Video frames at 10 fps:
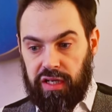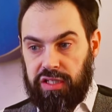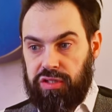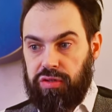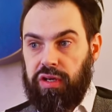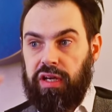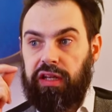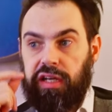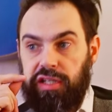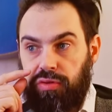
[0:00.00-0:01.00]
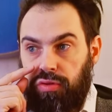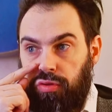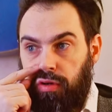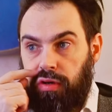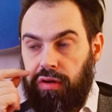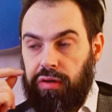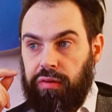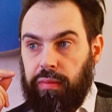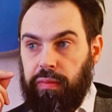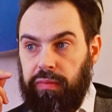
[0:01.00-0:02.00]
So it has to do
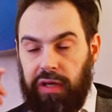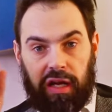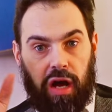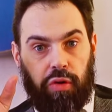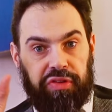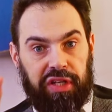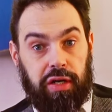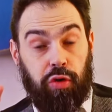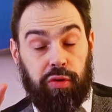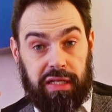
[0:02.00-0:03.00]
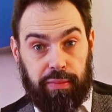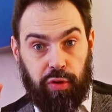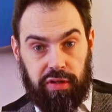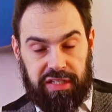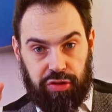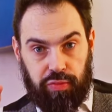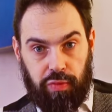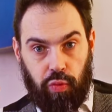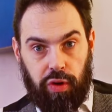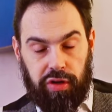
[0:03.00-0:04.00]
how neoliberalism
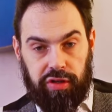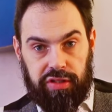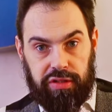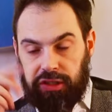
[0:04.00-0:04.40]
works.